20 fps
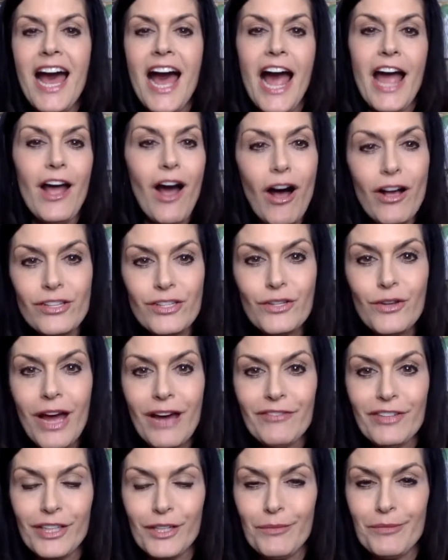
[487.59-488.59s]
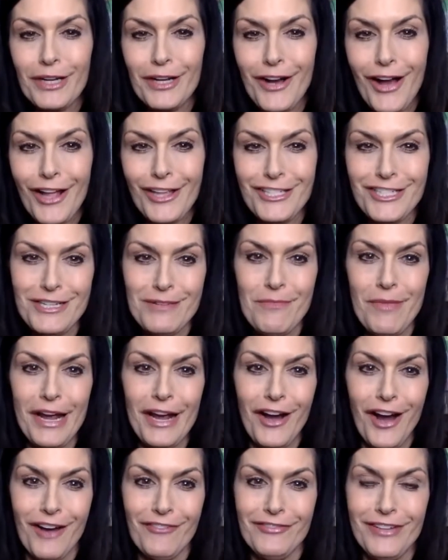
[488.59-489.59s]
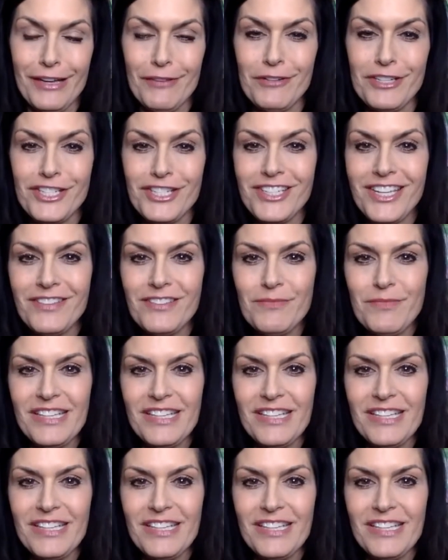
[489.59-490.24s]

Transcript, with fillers: i also have a little bit of collagen in my coffee which gives